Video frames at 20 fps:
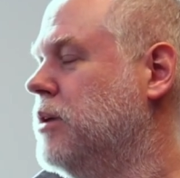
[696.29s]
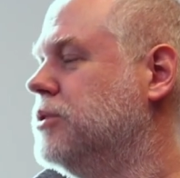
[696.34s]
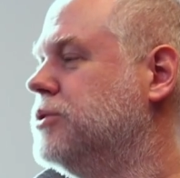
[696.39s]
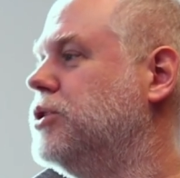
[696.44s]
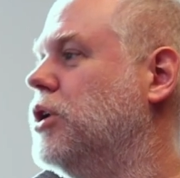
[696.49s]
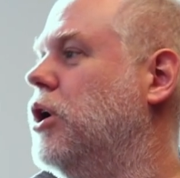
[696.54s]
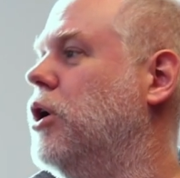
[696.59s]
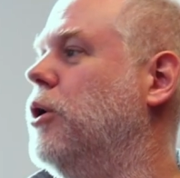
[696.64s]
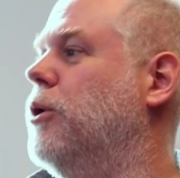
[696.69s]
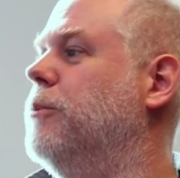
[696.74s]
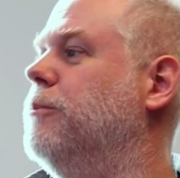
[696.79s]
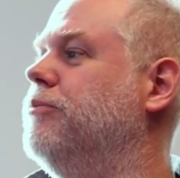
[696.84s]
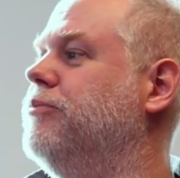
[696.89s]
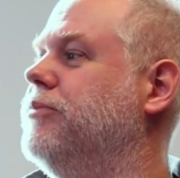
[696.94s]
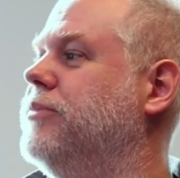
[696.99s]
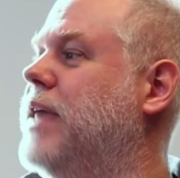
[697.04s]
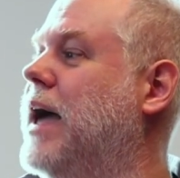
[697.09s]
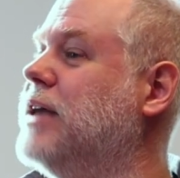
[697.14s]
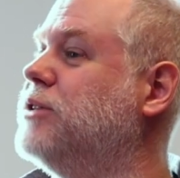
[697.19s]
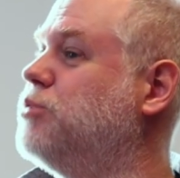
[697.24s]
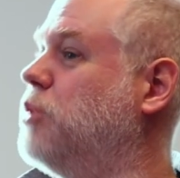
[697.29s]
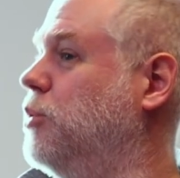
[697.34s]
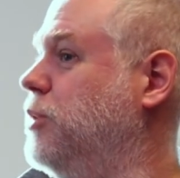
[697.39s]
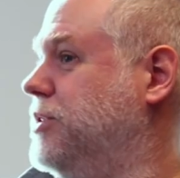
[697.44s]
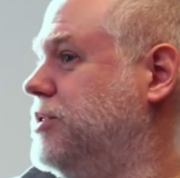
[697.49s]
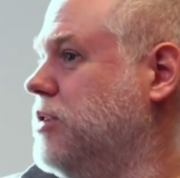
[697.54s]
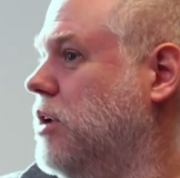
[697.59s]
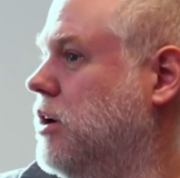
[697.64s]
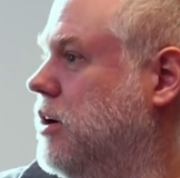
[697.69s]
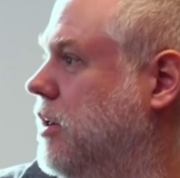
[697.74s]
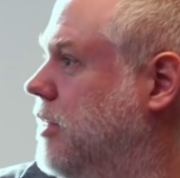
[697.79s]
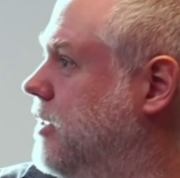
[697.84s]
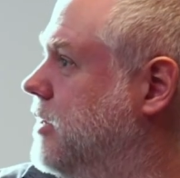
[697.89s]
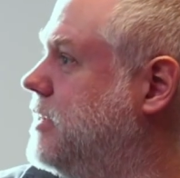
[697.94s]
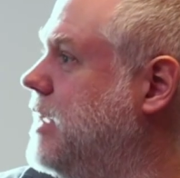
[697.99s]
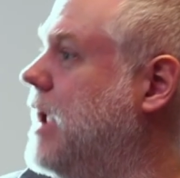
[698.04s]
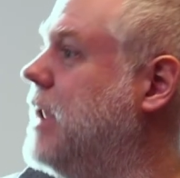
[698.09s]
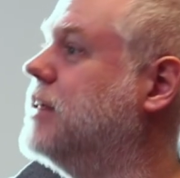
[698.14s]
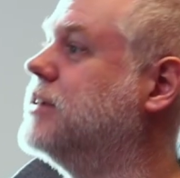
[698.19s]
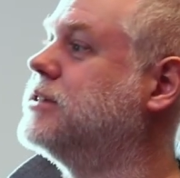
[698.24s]
So that's where we started on the
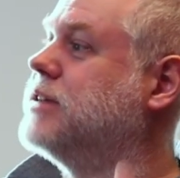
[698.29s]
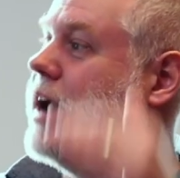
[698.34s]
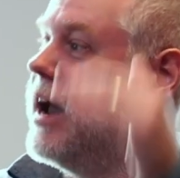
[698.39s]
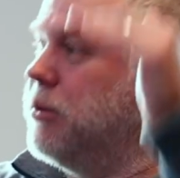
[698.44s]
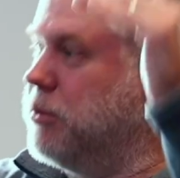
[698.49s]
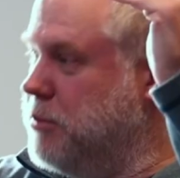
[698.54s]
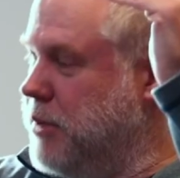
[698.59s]
data side.